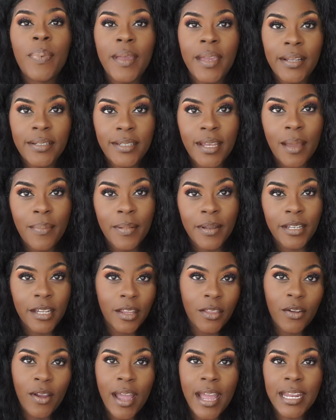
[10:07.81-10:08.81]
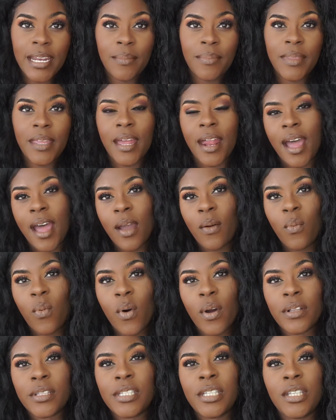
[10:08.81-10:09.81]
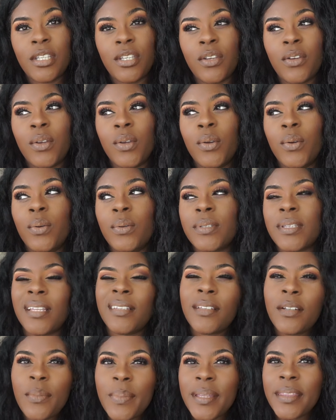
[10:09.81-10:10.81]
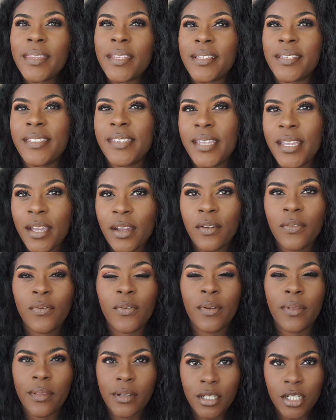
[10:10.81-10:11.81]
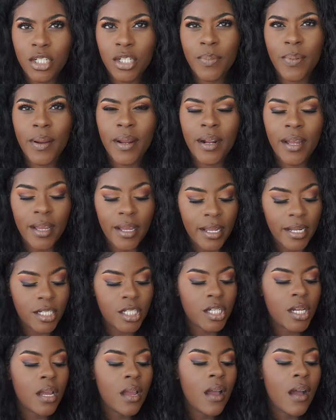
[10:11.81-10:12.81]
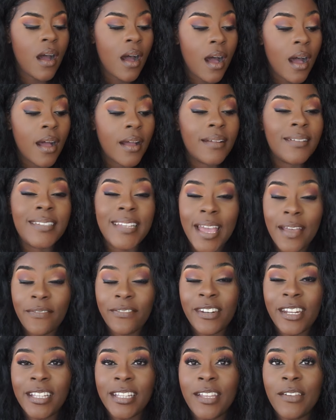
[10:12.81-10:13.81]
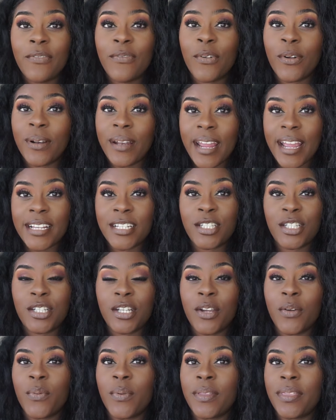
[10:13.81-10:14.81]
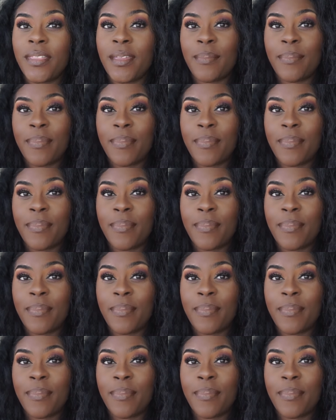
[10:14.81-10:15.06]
picked up another item that I want to use a little bit this year for the gingerbread hutch. Definitely for next year with the